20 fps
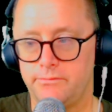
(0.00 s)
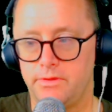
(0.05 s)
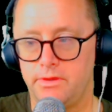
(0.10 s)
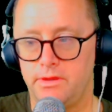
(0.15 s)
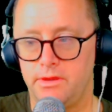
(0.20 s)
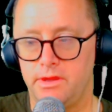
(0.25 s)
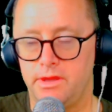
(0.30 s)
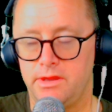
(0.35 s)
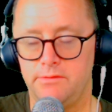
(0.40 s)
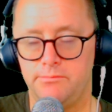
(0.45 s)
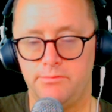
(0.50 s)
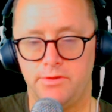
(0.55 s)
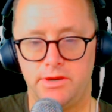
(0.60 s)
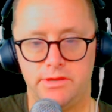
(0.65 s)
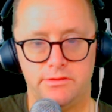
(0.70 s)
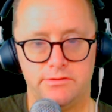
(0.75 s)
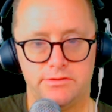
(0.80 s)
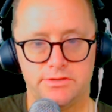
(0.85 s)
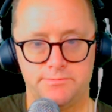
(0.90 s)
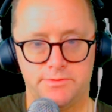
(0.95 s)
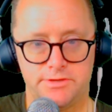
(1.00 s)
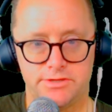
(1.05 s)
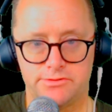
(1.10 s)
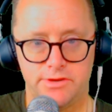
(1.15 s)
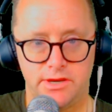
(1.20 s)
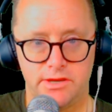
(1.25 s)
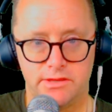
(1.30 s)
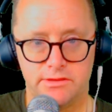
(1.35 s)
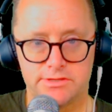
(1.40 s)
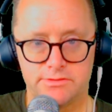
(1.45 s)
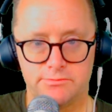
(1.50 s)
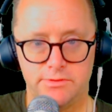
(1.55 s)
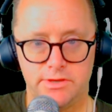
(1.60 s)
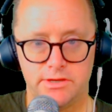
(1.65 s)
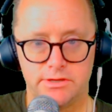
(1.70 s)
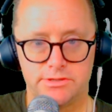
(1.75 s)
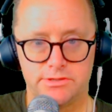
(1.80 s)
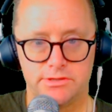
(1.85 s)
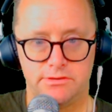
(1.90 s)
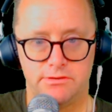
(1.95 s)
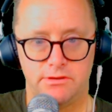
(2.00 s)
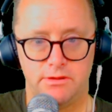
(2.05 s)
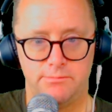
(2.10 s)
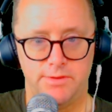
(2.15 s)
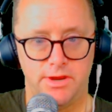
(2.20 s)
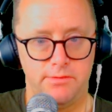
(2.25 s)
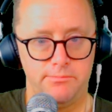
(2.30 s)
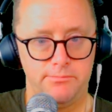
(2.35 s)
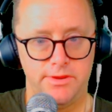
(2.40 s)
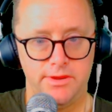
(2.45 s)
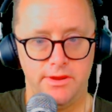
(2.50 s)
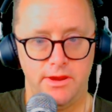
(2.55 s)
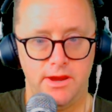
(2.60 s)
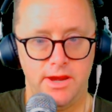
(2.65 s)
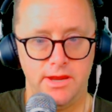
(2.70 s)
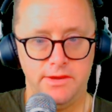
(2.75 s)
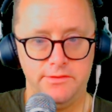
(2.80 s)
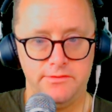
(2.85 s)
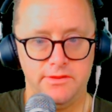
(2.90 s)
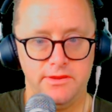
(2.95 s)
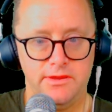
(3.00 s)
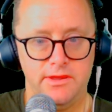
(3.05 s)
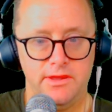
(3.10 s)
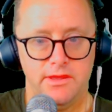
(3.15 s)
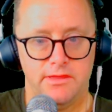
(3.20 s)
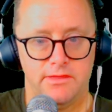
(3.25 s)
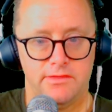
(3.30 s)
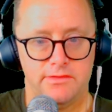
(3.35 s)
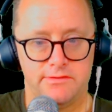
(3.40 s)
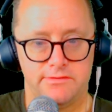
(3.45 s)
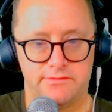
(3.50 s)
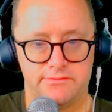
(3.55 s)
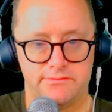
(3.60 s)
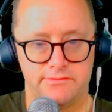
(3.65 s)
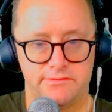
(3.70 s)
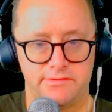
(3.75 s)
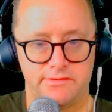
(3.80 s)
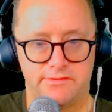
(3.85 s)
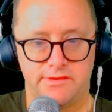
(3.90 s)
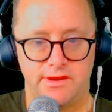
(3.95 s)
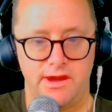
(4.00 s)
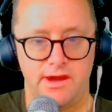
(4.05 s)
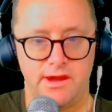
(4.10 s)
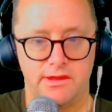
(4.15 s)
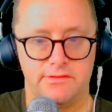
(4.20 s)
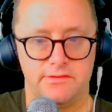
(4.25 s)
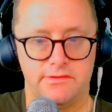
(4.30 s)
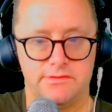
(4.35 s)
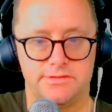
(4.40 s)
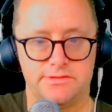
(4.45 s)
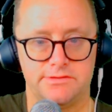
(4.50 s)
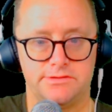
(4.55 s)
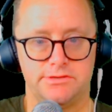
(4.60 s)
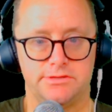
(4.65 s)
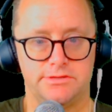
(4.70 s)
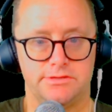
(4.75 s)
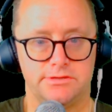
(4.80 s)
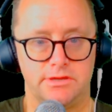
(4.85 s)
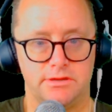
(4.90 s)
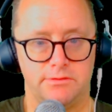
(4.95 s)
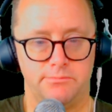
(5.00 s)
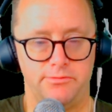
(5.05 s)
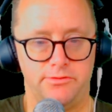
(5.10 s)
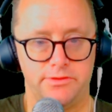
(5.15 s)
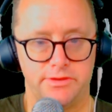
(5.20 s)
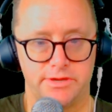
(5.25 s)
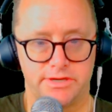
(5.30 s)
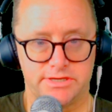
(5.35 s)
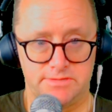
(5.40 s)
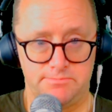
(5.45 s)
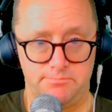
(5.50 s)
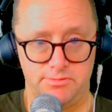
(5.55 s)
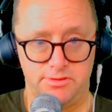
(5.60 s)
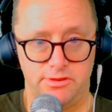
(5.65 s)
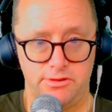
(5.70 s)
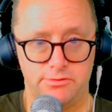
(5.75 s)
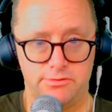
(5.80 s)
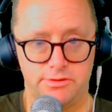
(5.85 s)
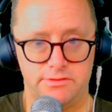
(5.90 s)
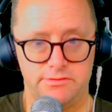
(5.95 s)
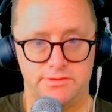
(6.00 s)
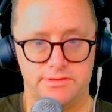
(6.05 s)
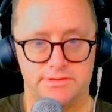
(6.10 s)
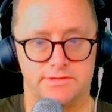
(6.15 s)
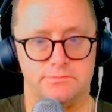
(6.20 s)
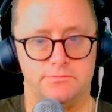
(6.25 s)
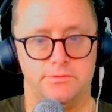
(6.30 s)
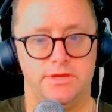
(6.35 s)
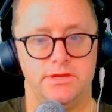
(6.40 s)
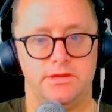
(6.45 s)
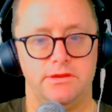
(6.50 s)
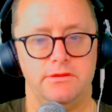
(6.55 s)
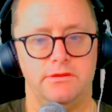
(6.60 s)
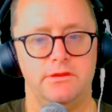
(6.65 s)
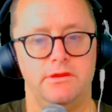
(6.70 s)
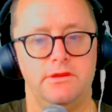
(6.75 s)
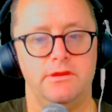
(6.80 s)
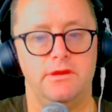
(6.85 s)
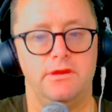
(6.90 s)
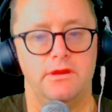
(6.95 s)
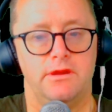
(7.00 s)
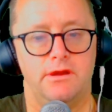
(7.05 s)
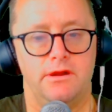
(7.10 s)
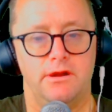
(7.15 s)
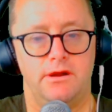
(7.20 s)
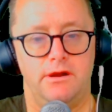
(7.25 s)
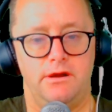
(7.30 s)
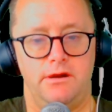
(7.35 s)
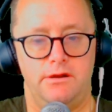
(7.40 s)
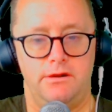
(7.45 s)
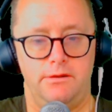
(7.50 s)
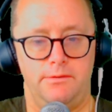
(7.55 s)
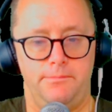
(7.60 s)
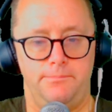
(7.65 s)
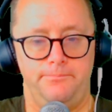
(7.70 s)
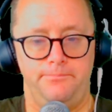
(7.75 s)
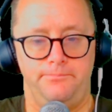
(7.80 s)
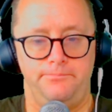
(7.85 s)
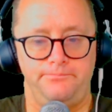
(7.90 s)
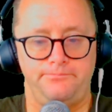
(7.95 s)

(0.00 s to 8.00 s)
Anybody who's been trading this week should know about Beyond. This is a stock that's just completely exploded this week. And